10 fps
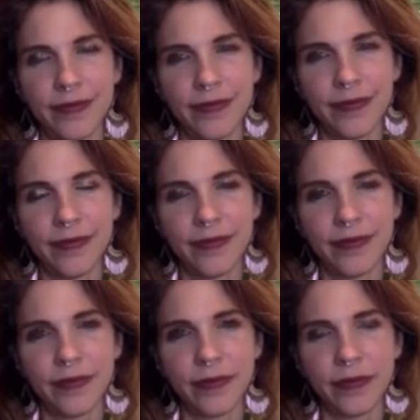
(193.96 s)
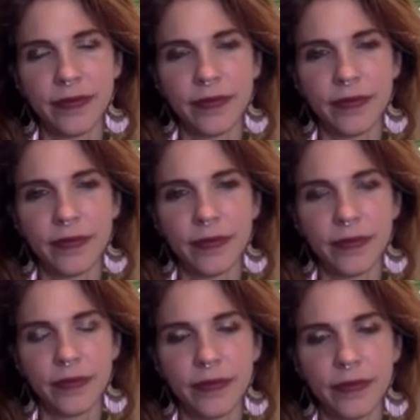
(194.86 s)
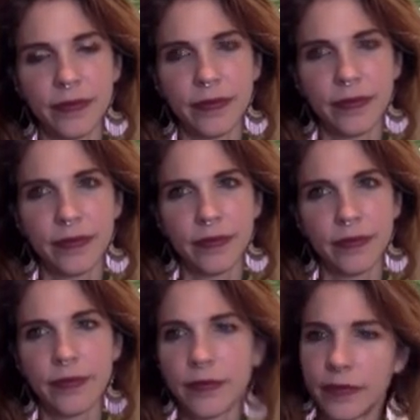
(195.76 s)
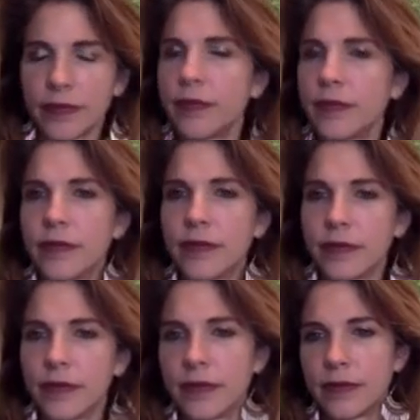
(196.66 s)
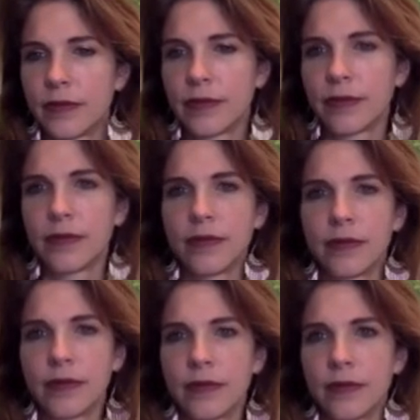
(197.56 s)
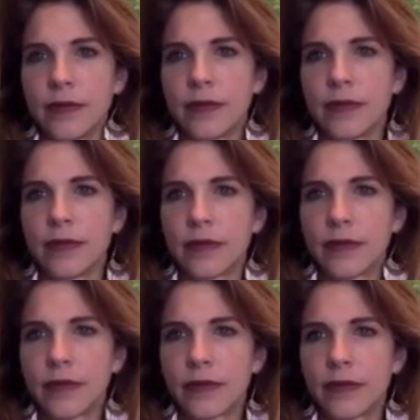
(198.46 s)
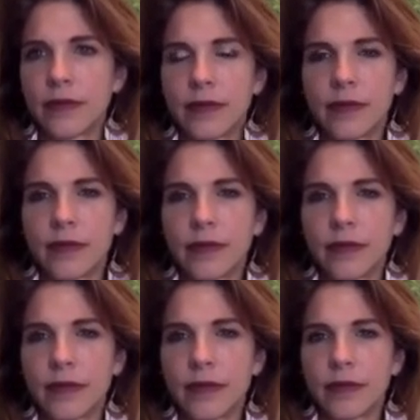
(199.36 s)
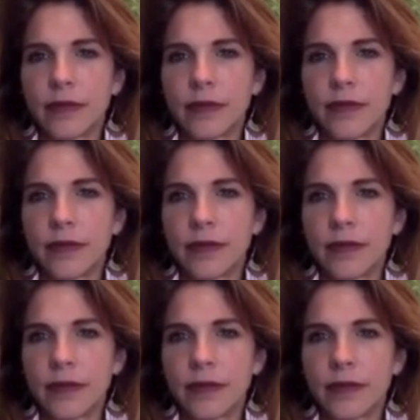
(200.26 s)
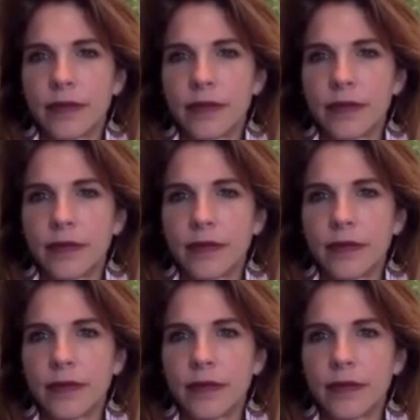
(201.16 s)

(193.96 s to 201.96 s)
(not speaking)